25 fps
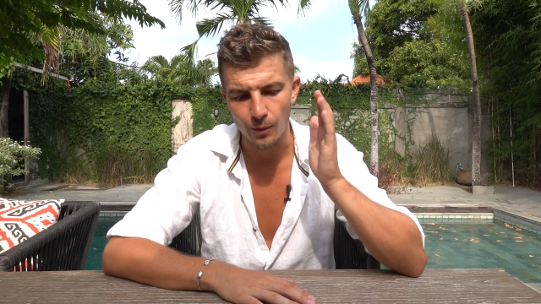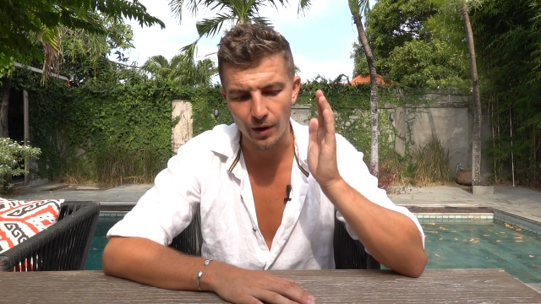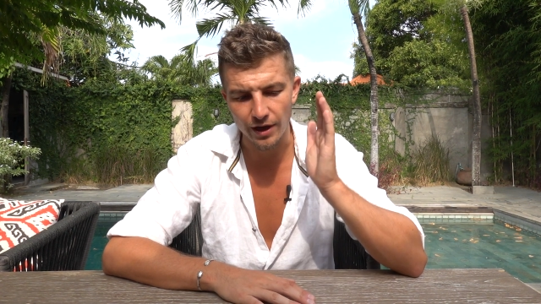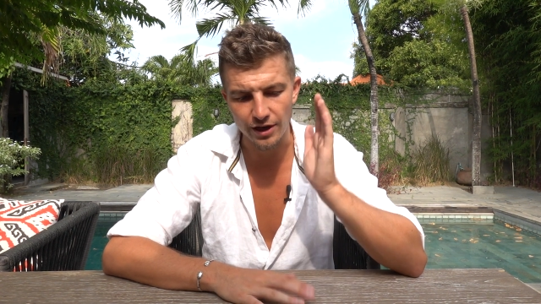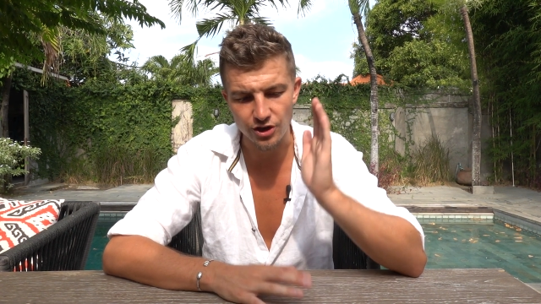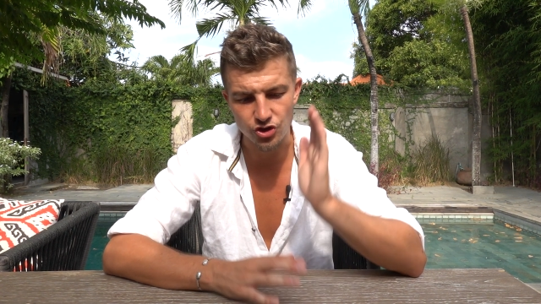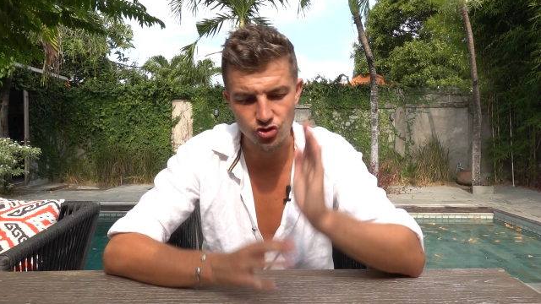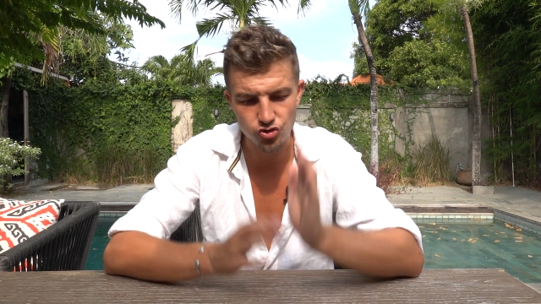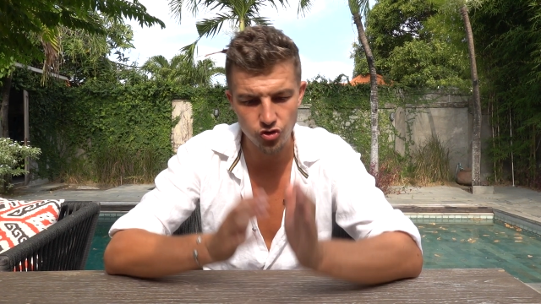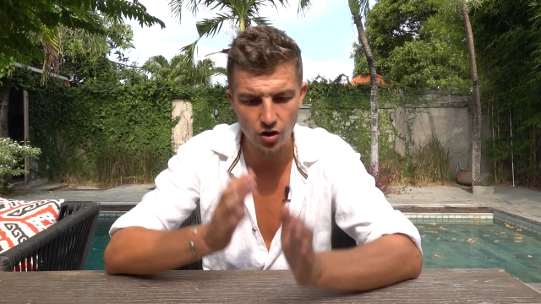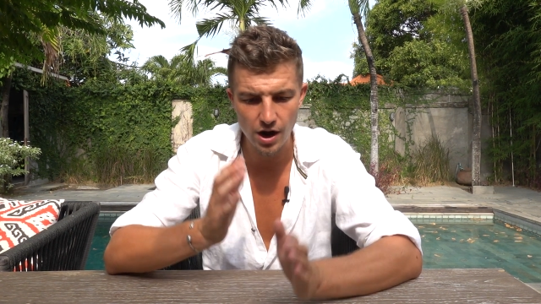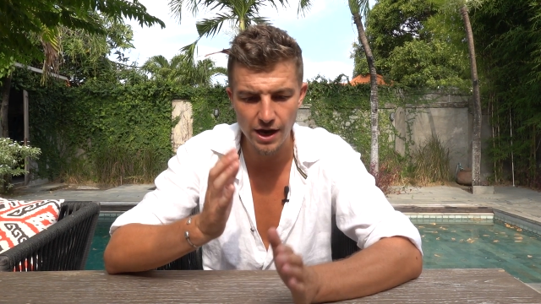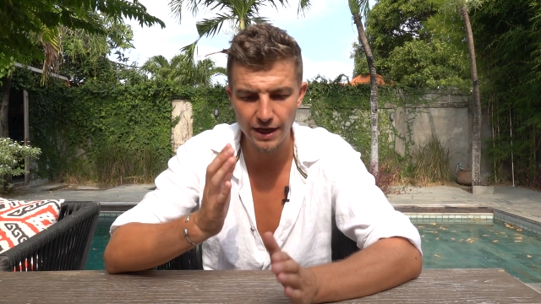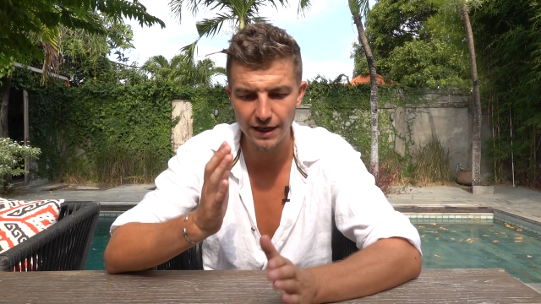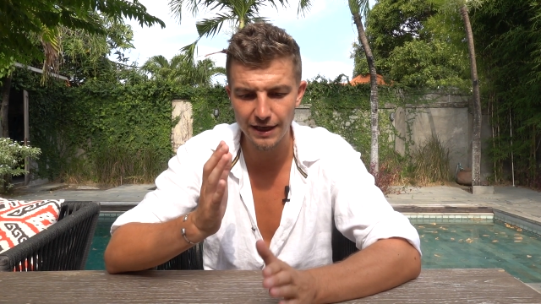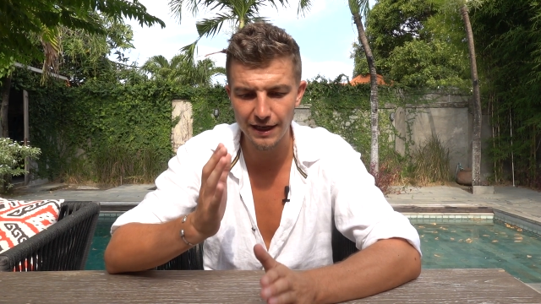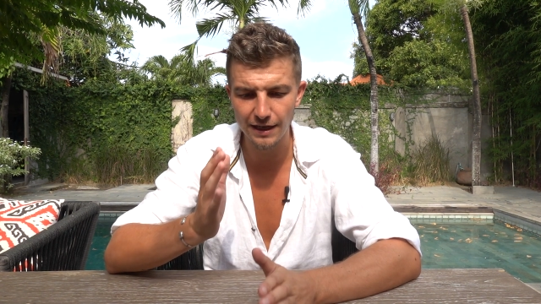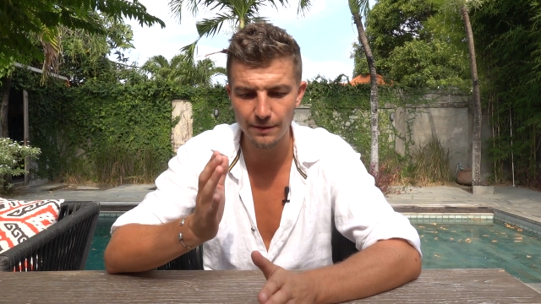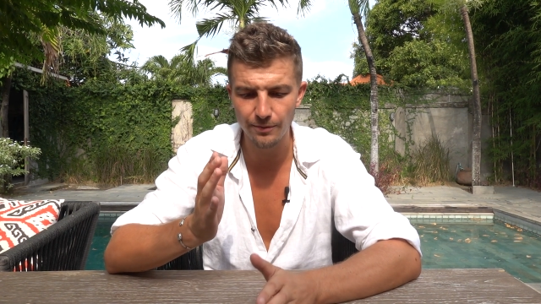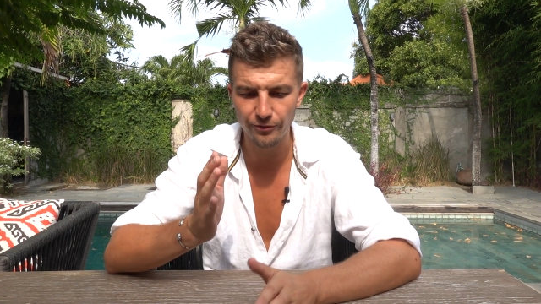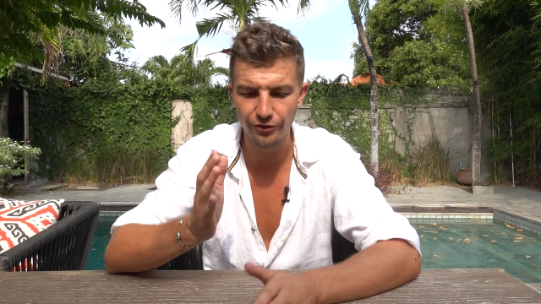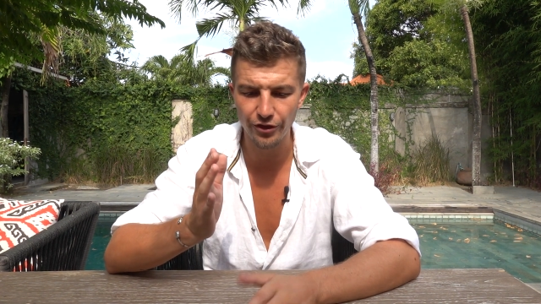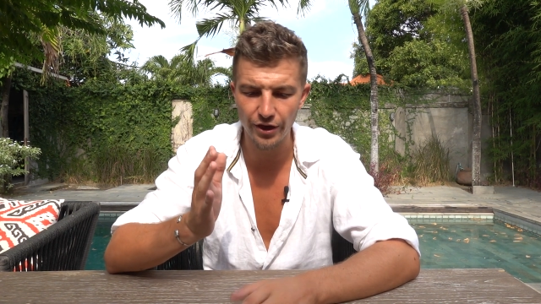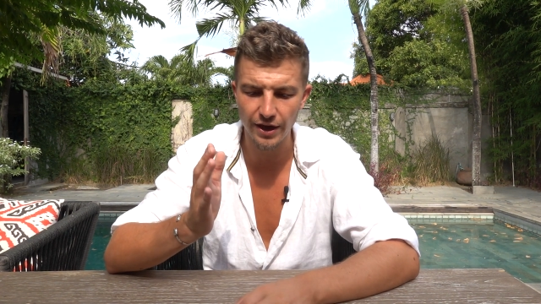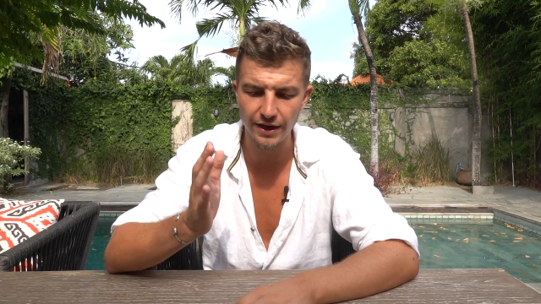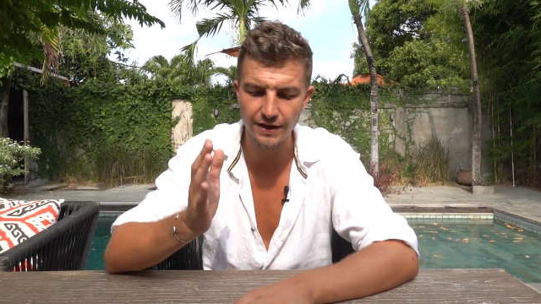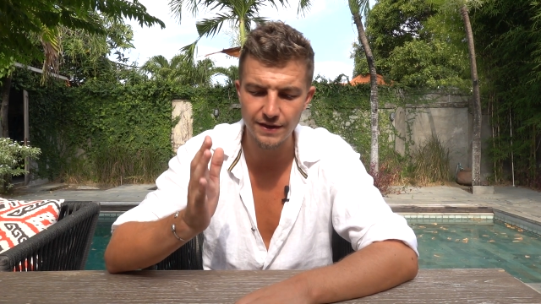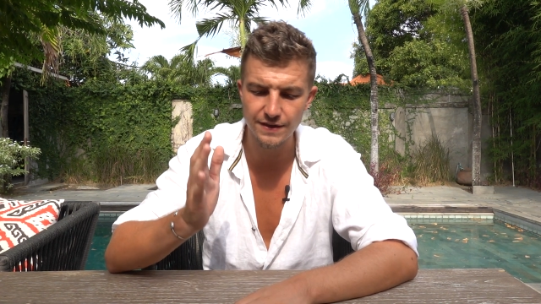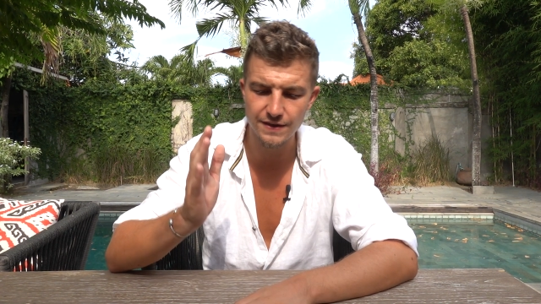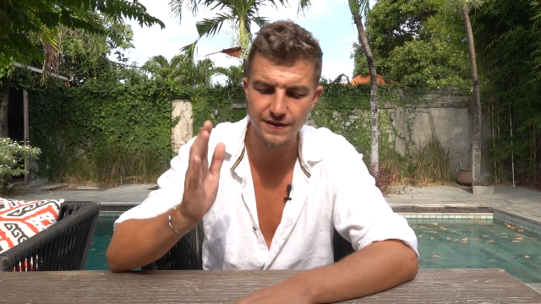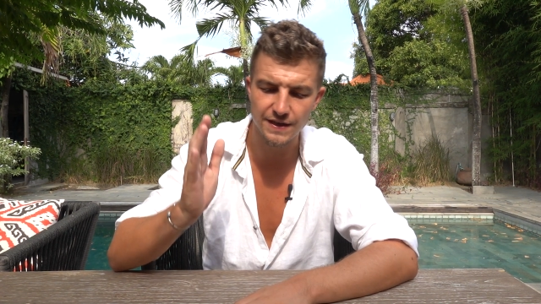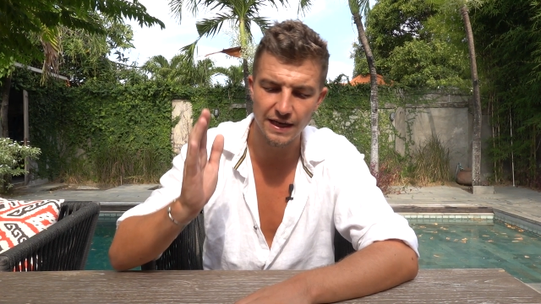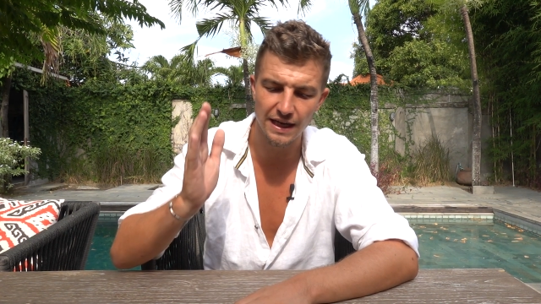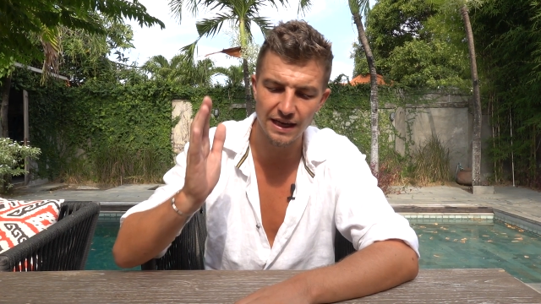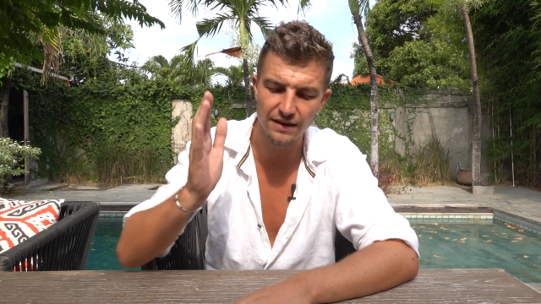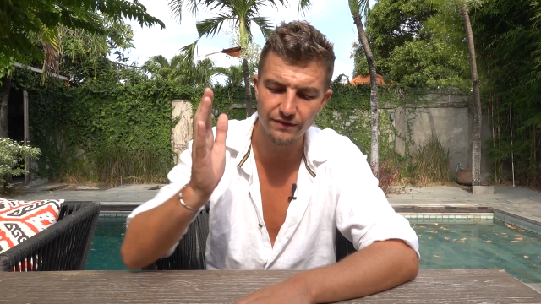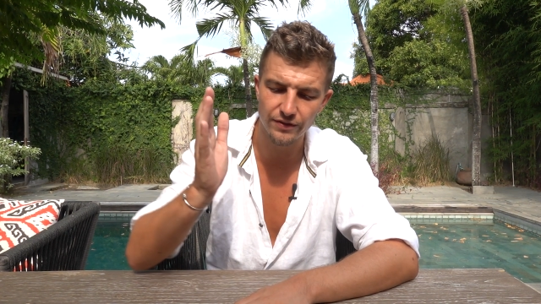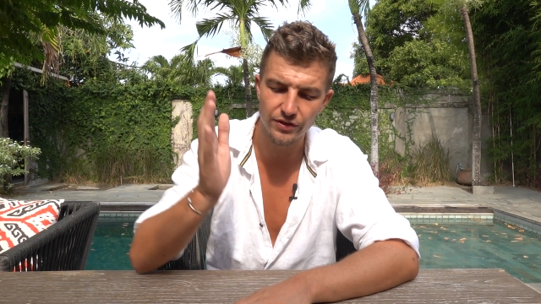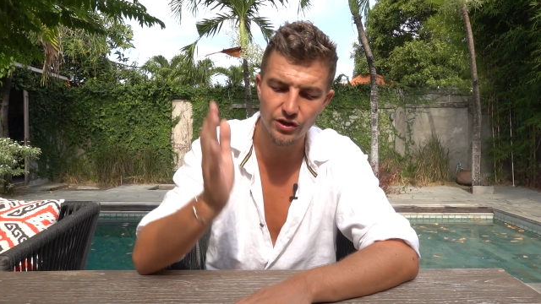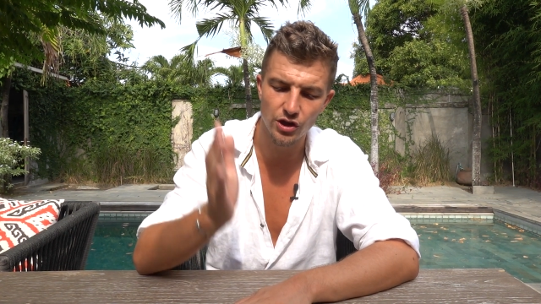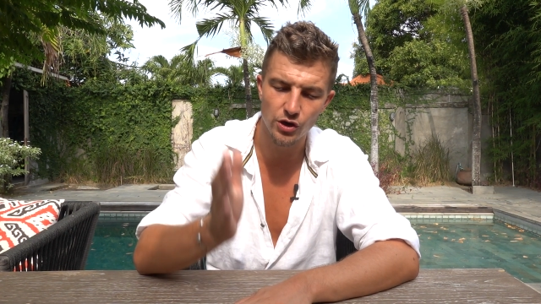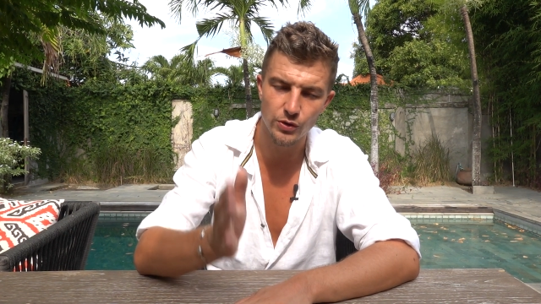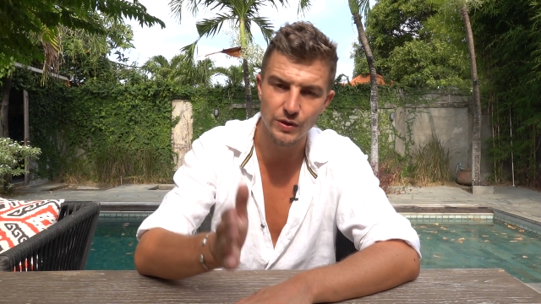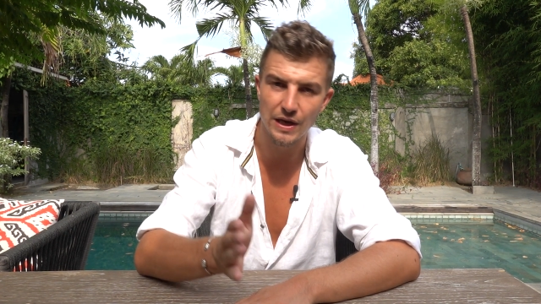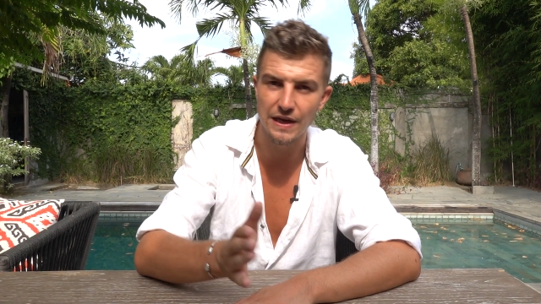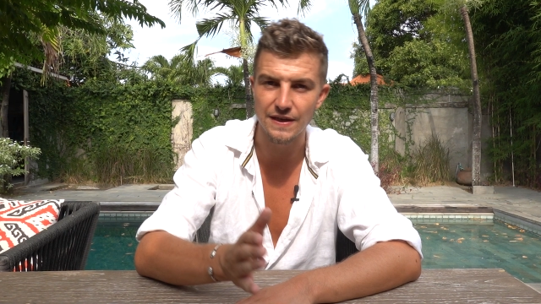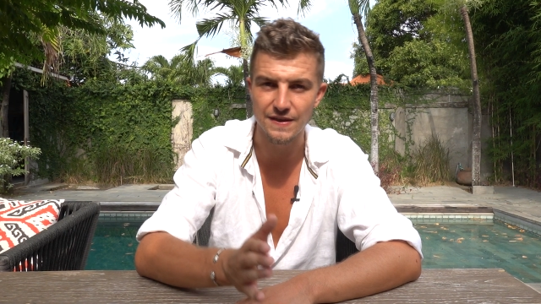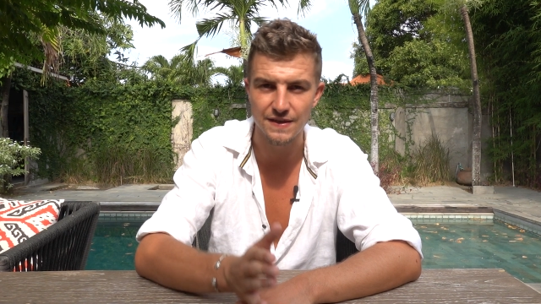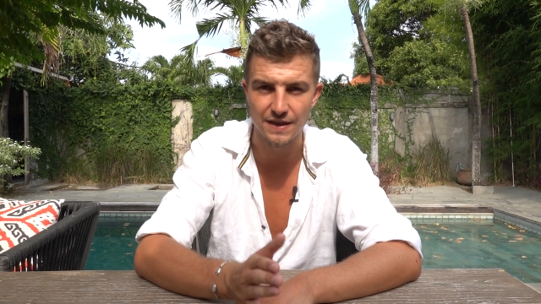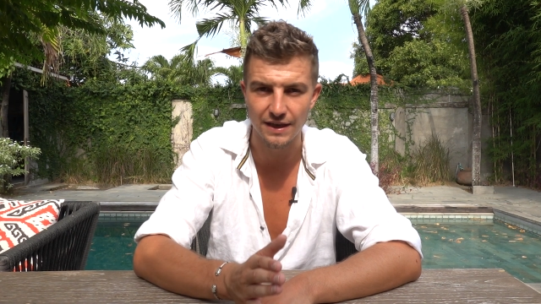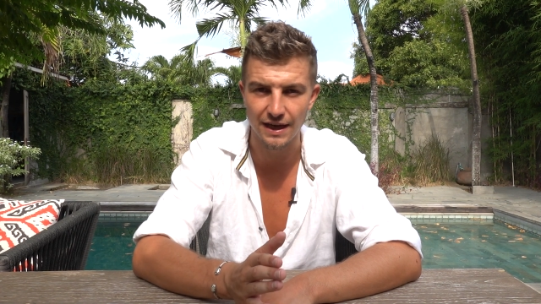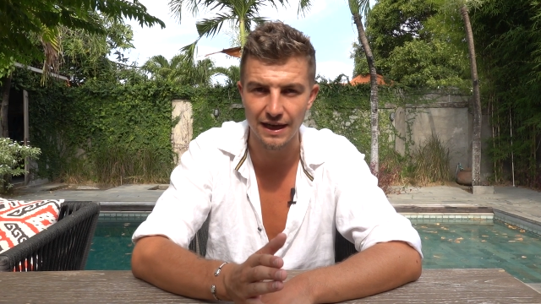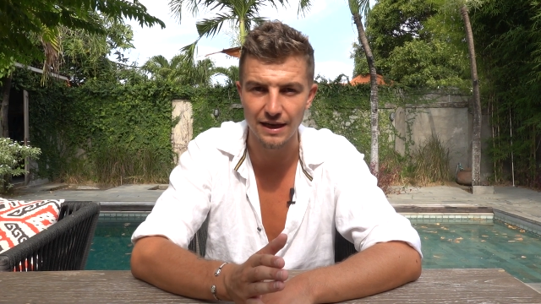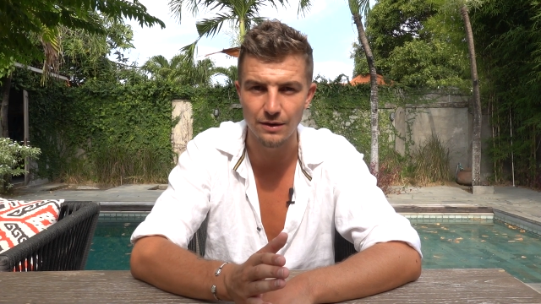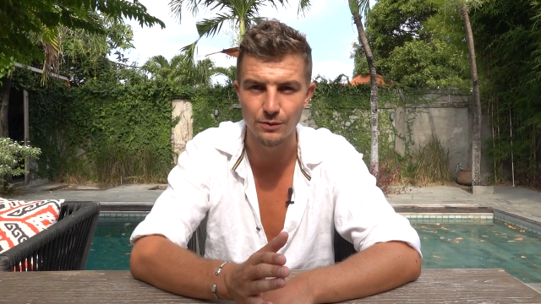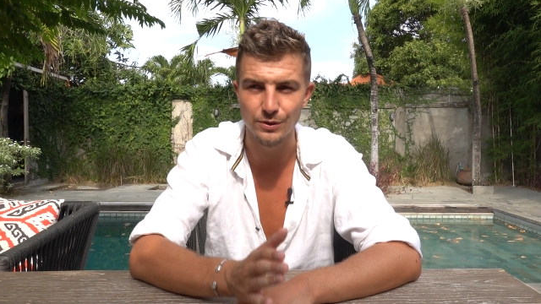we're going to try and keep things, even though yesterday